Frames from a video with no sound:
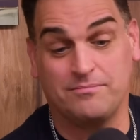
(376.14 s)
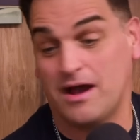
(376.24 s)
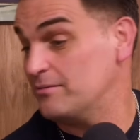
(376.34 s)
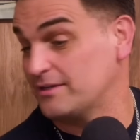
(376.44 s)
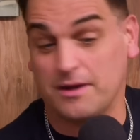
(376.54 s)

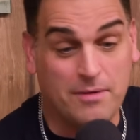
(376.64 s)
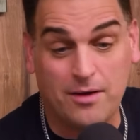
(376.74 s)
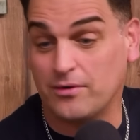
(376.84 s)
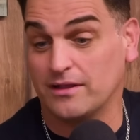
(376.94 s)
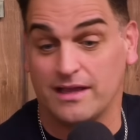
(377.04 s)
mom. Come
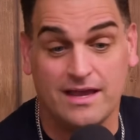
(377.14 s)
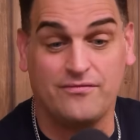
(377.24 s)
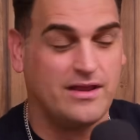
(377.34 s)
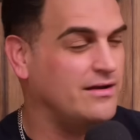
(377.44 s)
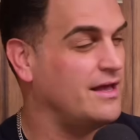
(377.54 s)
on, we're
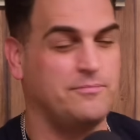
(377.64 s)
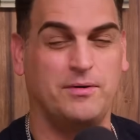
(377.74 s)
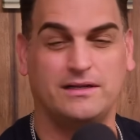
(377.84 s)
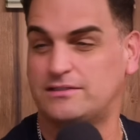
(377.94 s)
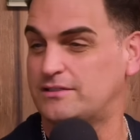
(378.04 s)
leaving. You're like,
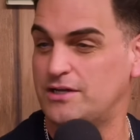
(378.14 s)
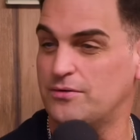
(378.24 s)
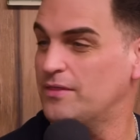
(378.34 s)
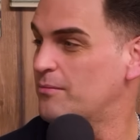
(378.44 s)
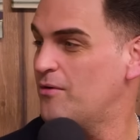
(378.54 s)
but it's 2
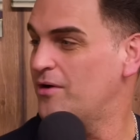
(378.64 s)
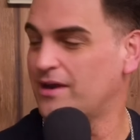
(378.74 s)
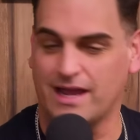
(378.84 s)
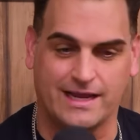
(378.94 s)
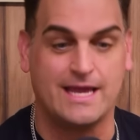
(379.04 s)
a.m.
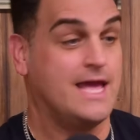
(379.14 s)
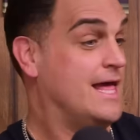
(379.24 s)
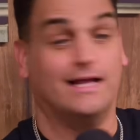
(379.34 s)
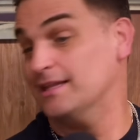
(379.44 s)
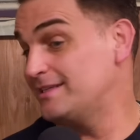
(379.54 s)

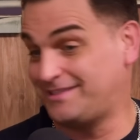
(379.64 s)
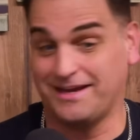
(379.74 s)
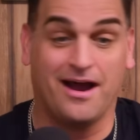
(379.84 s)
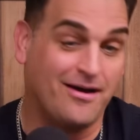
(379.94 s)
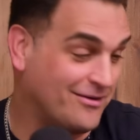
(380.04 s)
Let's
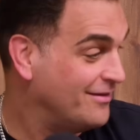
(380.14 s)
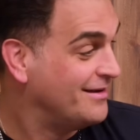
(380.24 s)
go.